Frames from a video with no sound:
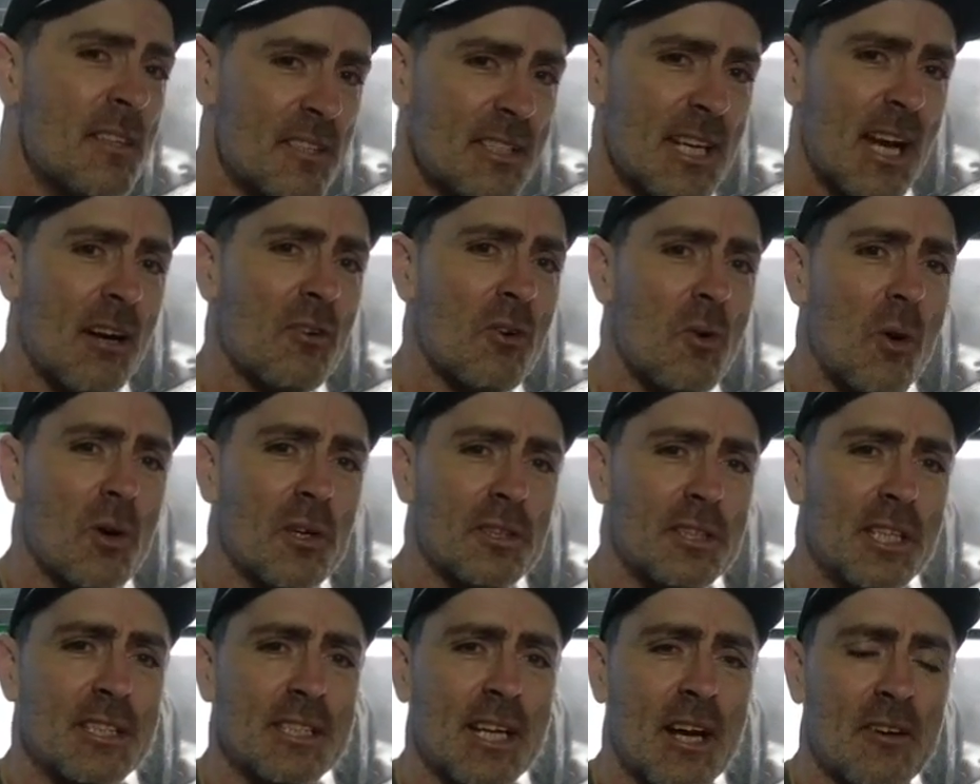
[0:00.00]
The sound
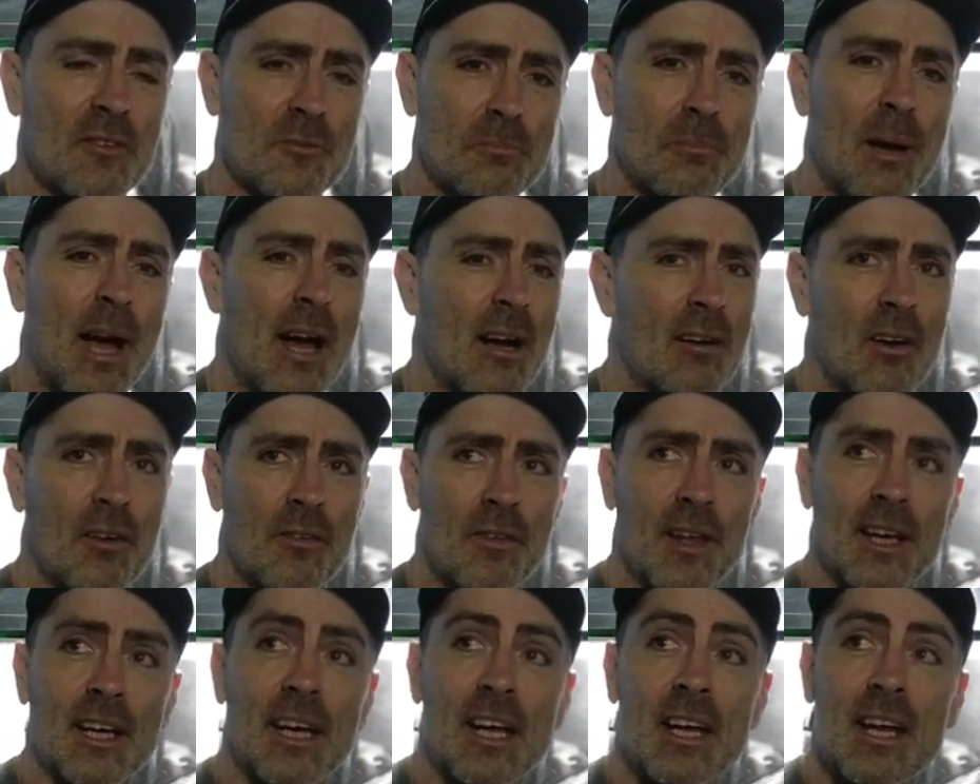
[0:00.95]
quality sounds better, I
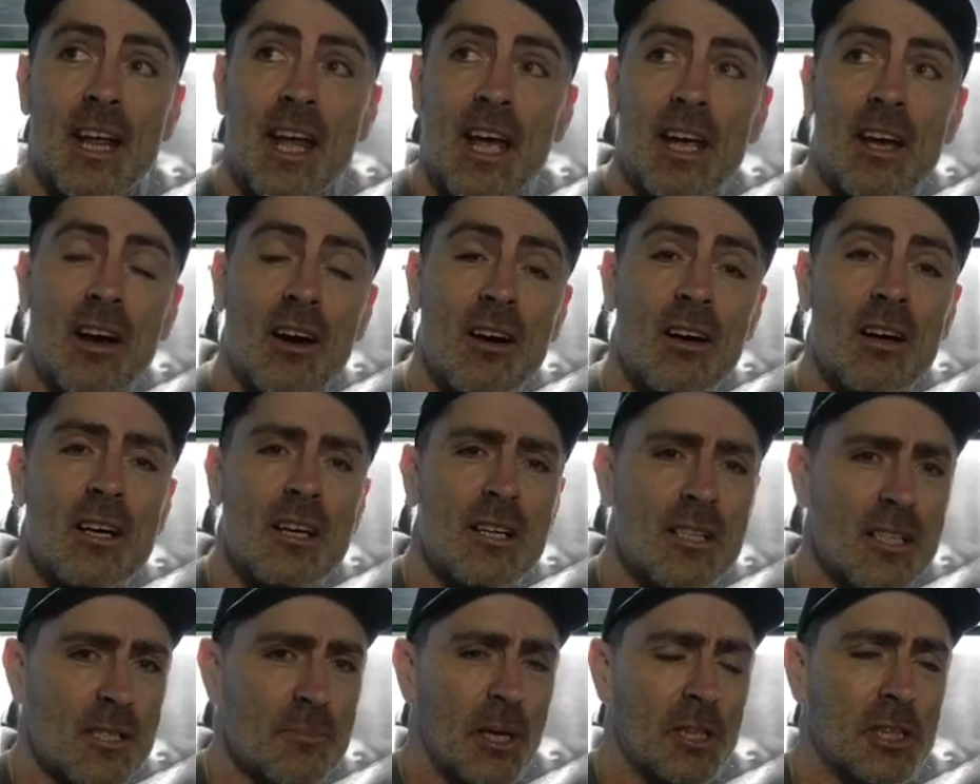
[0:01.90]
think, in here,
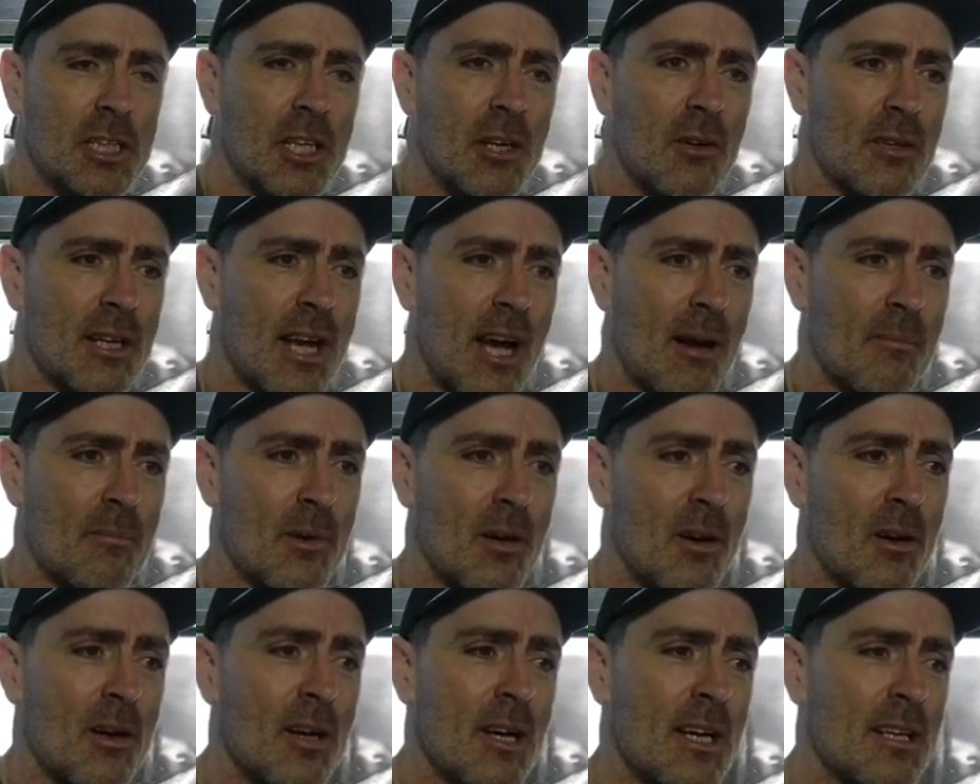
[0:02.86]
especially on
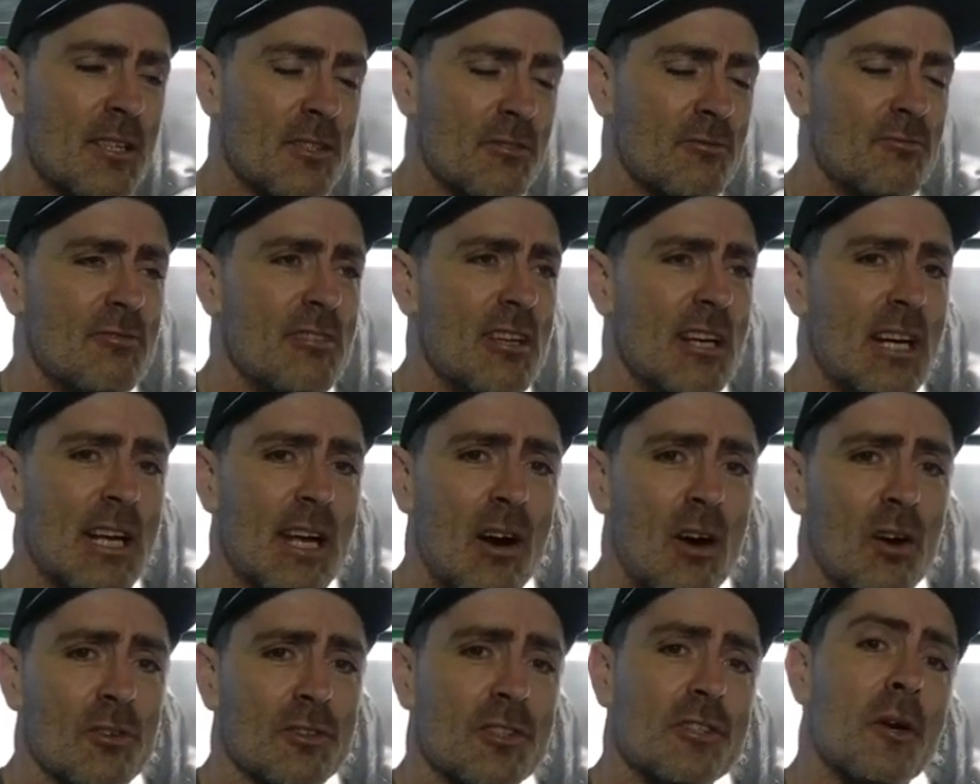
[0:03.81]
camera. It's really
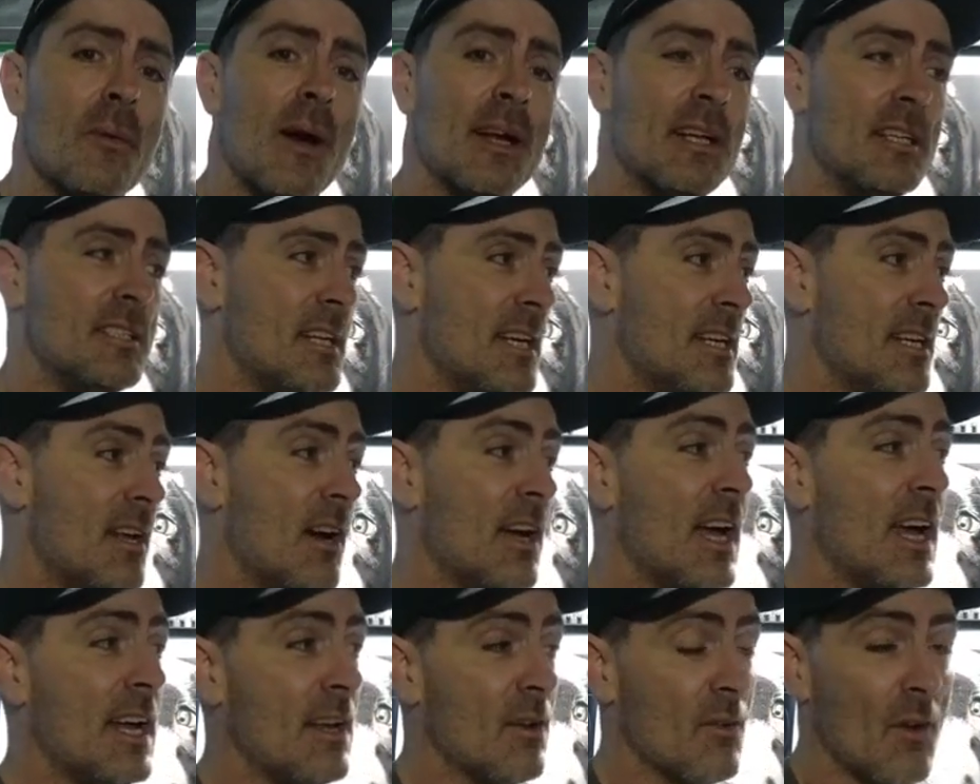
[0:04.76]
hard to do editing,
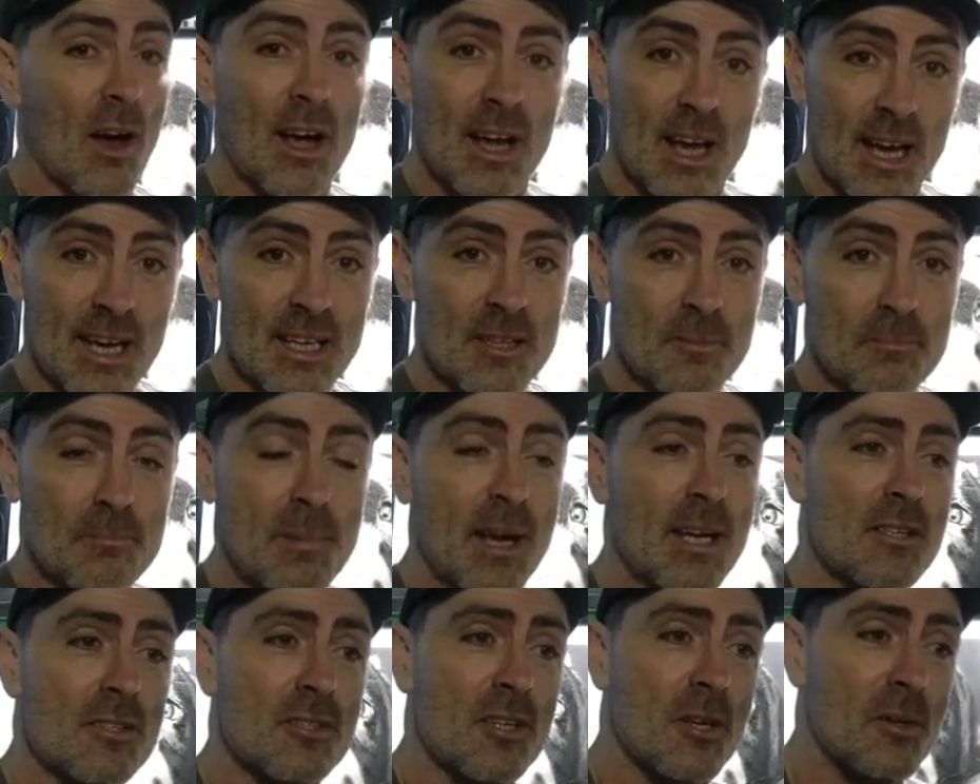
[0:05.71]
you know, in the
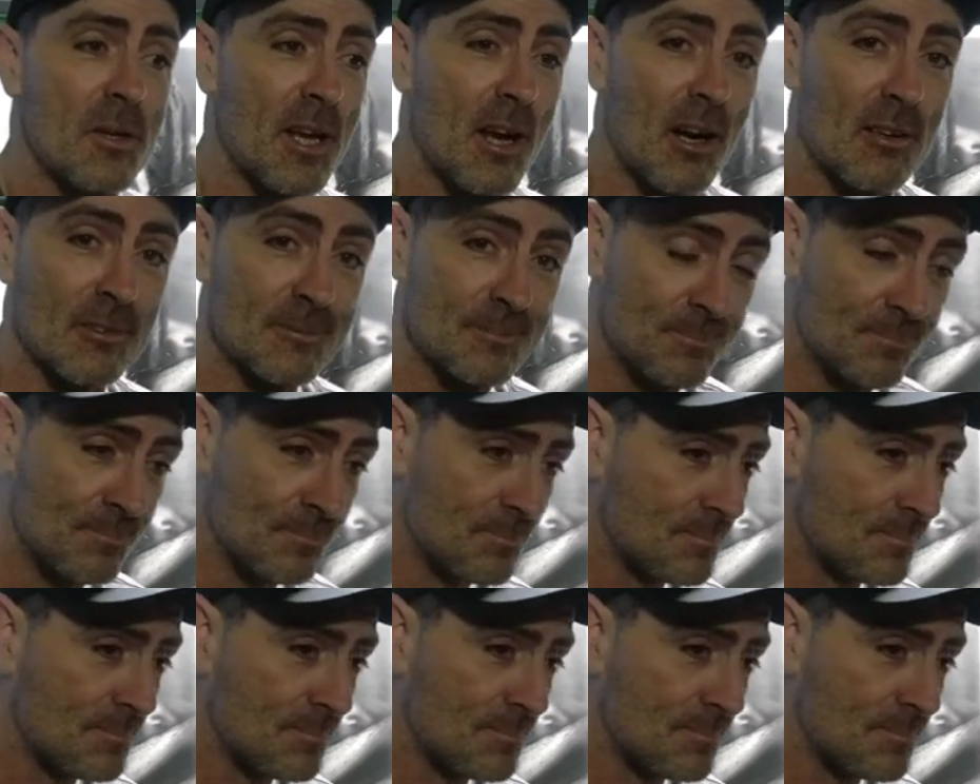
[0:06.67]
big studio,